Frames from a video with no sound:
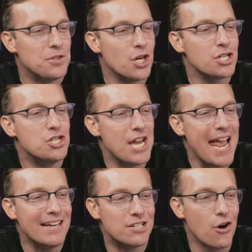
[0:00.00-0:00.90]
Just
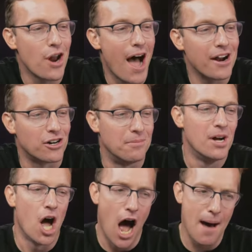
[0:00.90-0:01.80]
date, don't hire him.
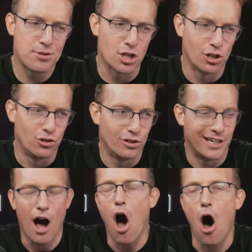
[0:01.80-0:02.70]

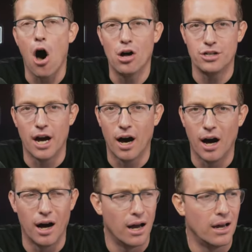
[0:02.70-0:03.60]
Absolutely. Oh, dang.
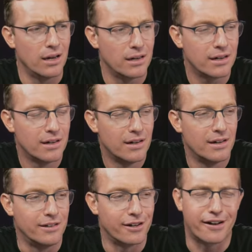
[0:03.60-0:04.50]

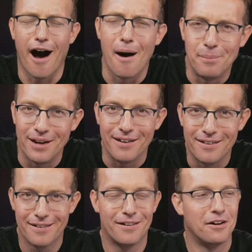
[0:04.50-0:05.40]
You got me.
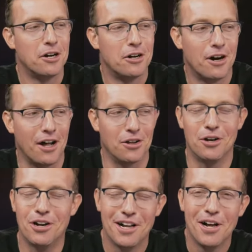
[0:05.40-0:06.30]
I
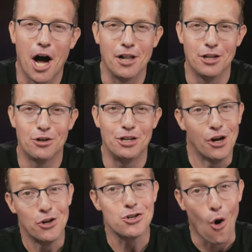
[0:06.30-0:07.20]
literally
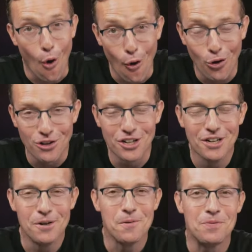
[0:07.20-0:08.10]
told.
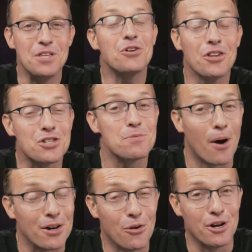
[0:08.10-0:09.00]
These are the
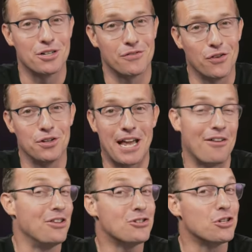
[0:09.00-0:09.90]
smart lawyers of Fulton
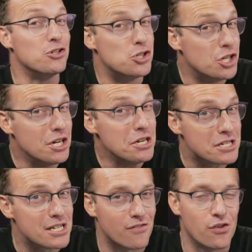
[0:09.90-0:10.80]
County. These are the
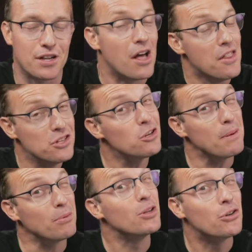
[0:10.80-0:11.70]
geniuses of Fulton County. These are the
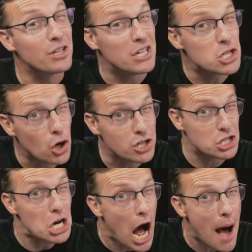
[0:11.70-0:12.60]
people literally in charge. The
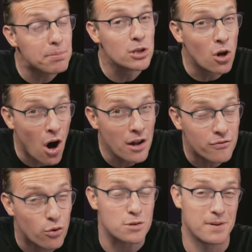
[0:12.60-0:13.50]
top law
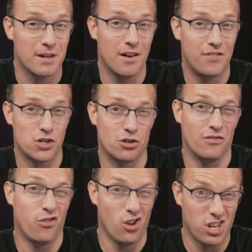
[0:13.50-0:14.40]
enforcement official in
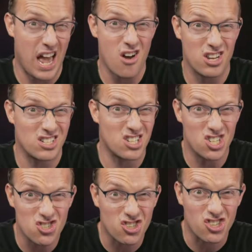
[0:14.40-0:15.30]
Fulton County is the
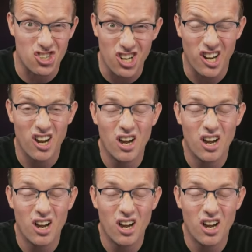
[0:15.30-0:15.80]
district attorney.